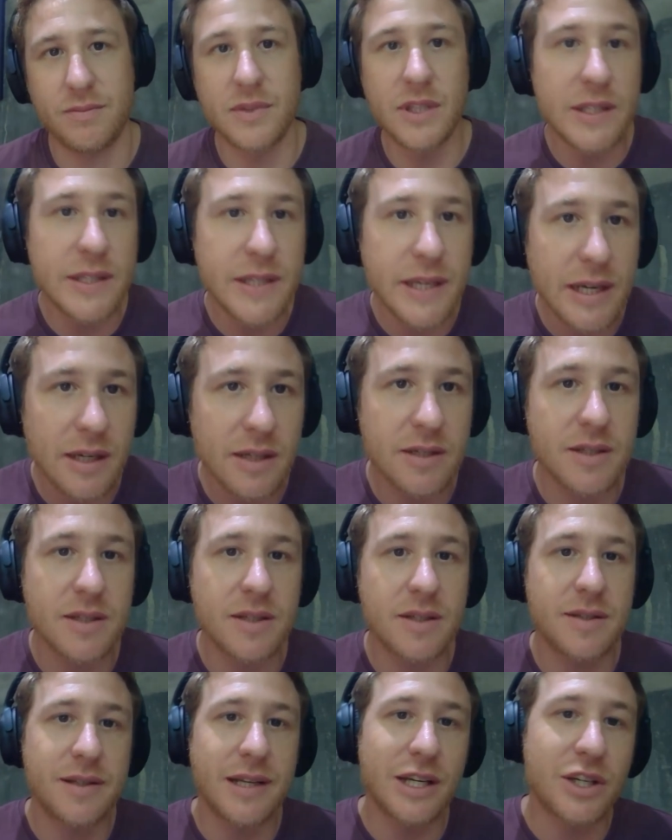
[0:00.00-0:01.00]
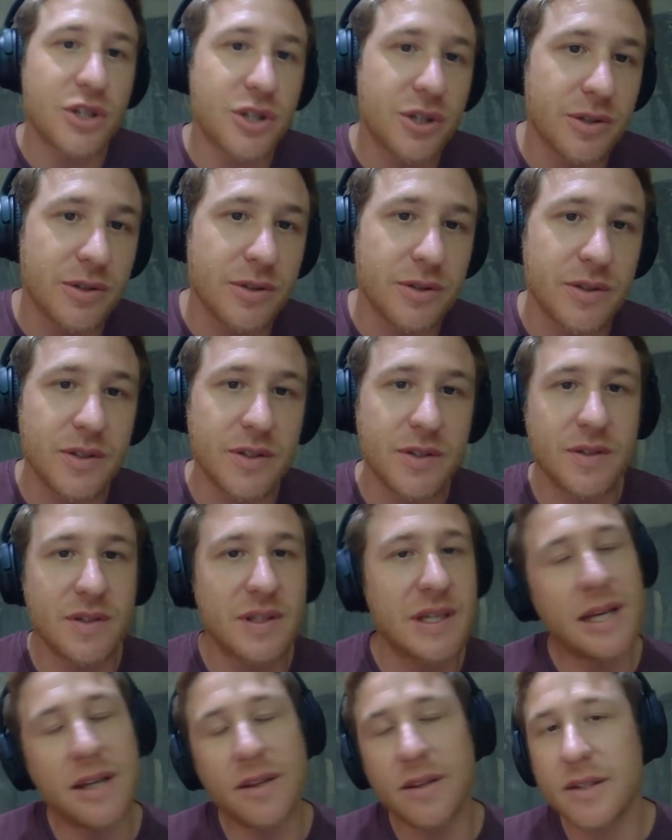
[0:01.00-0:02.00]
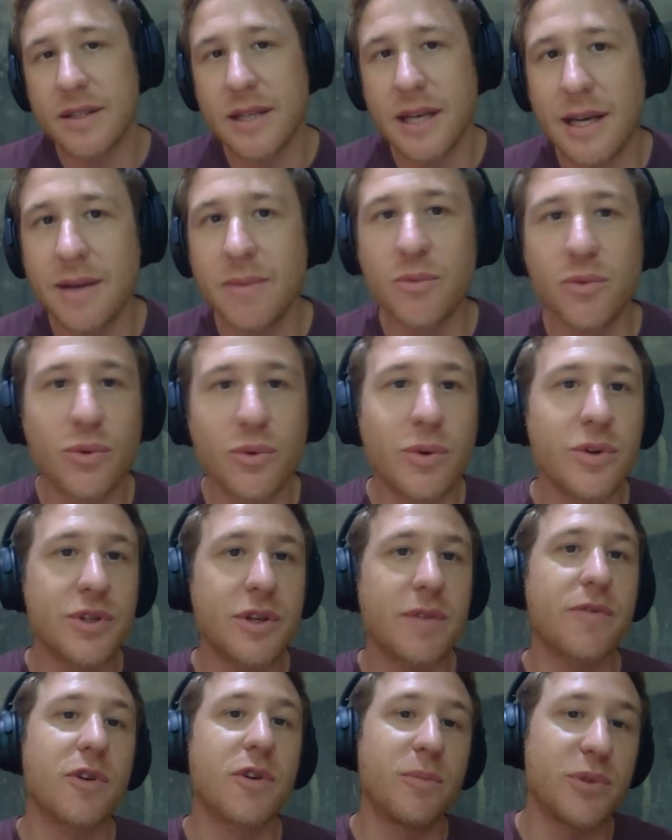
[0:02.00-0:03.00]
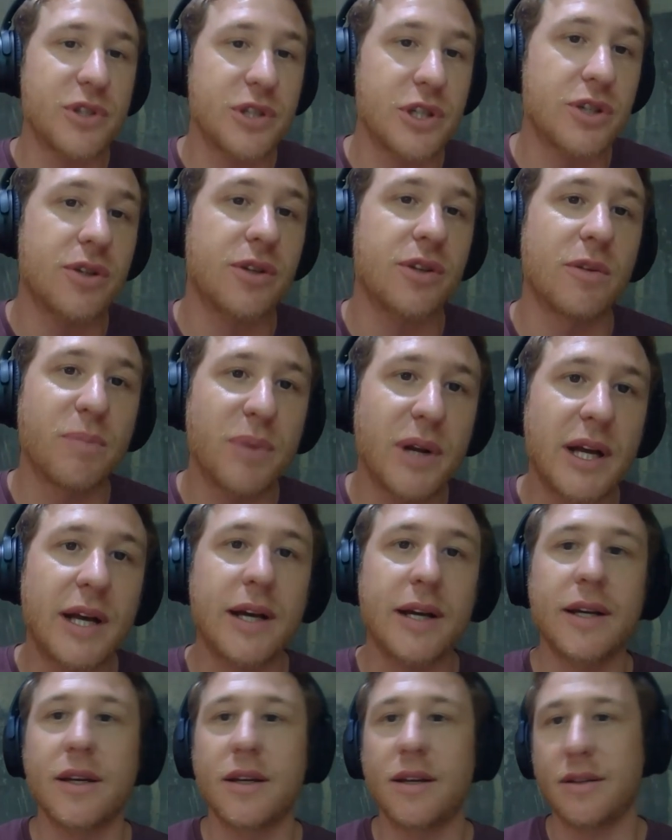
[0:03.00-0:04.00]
Details, textures, and the same rules of composition apply.